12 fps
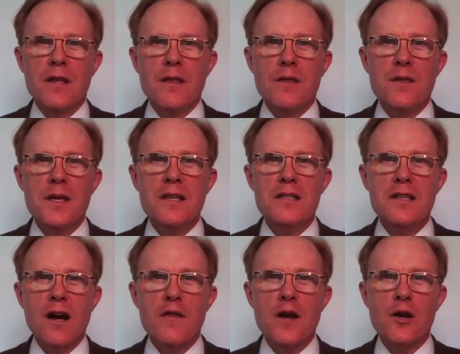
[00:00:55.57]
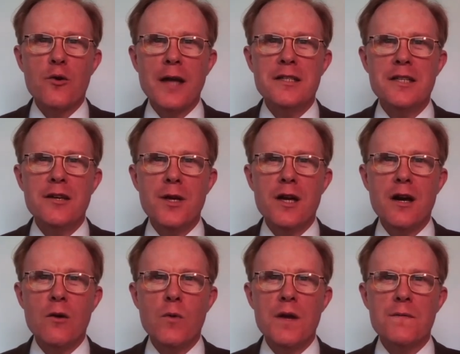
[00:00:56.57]
These are the criteria
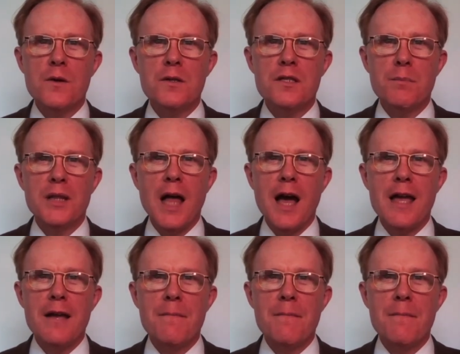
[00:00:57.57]
we first apply.